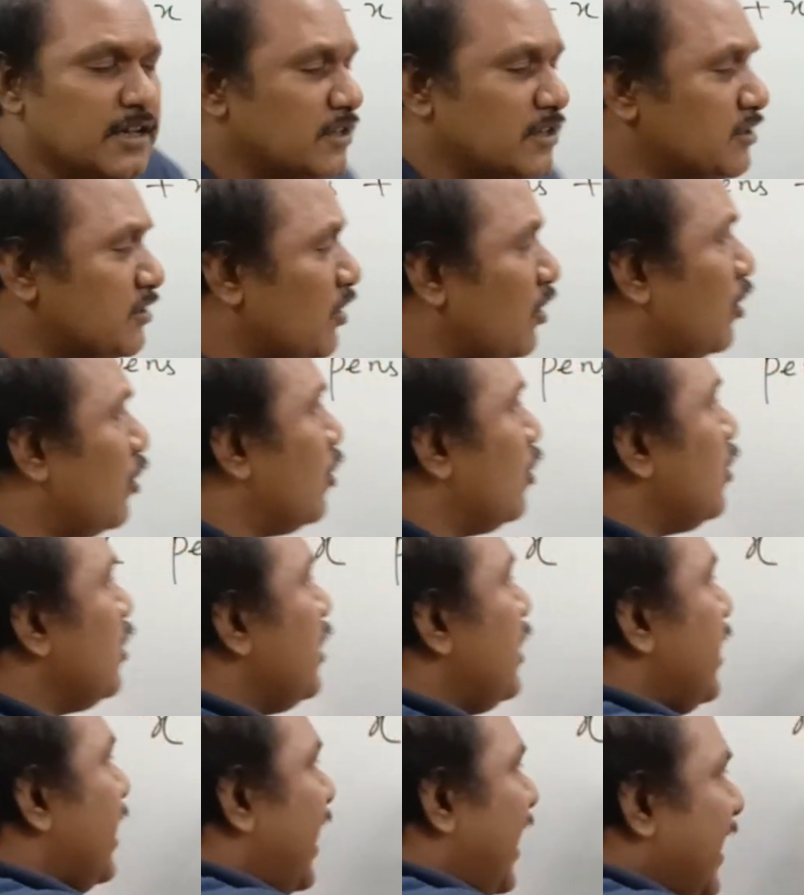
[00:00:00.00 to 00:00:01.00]

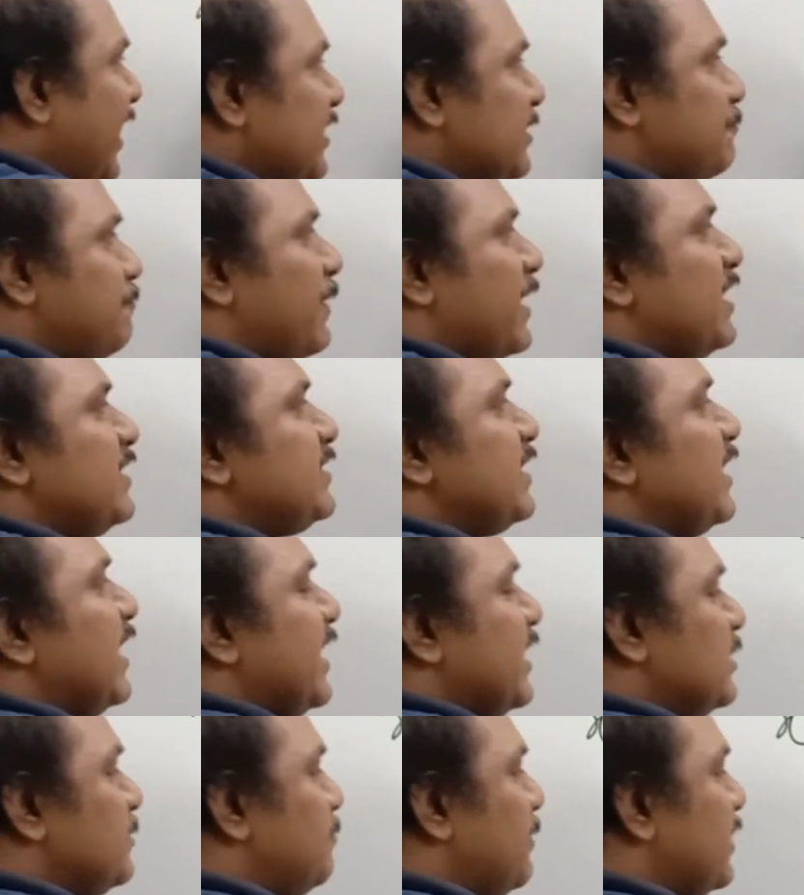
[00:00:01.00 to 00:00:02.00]
So expense and
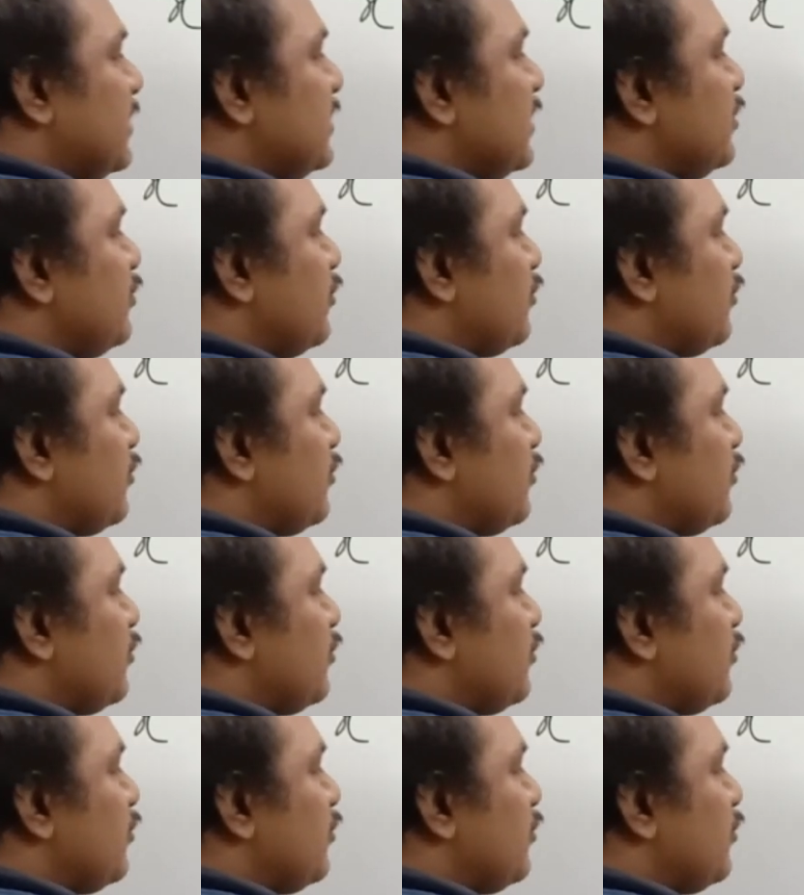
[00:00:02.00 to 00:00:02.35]
expenses